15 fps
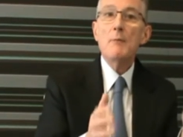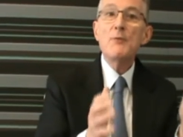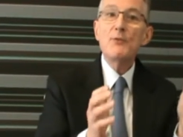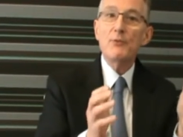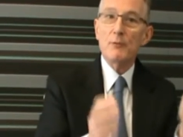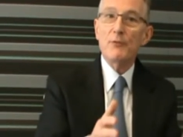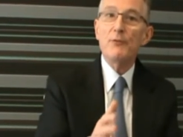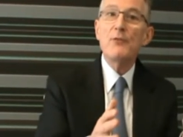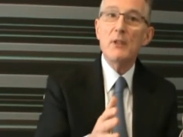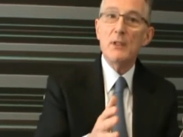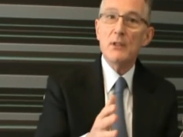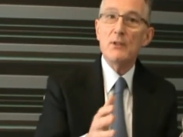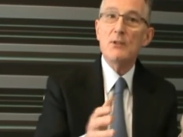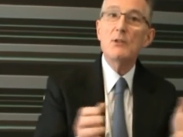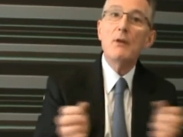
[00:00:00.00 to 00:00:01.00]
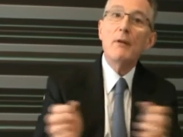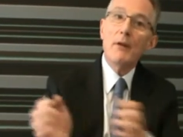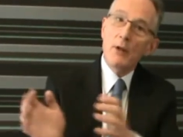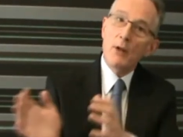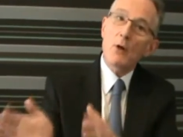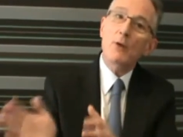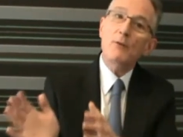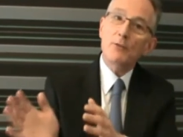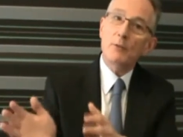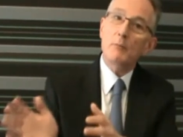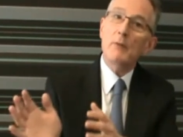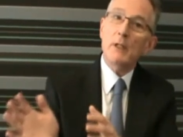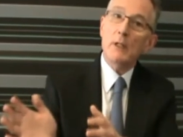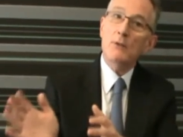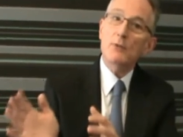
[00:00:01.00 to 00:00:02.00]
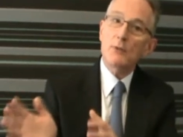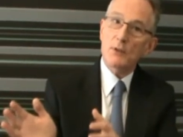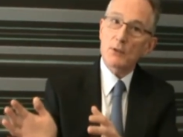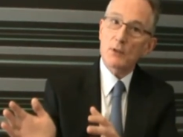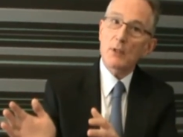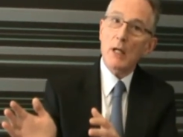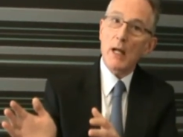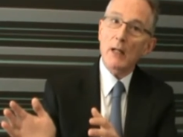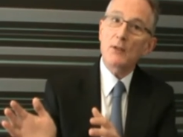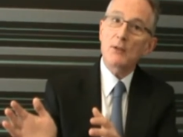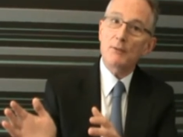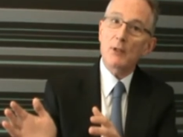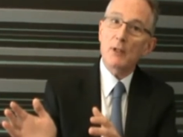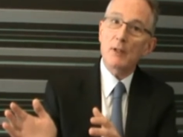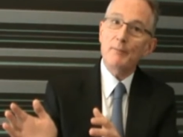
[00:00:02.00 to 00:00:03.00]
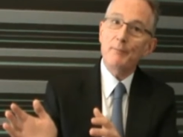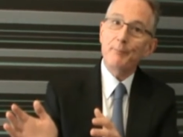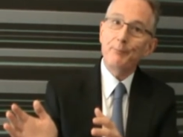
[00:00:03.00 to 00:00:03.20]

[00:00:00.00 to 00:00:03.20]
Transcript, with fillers: comes from fees, not from interest activity.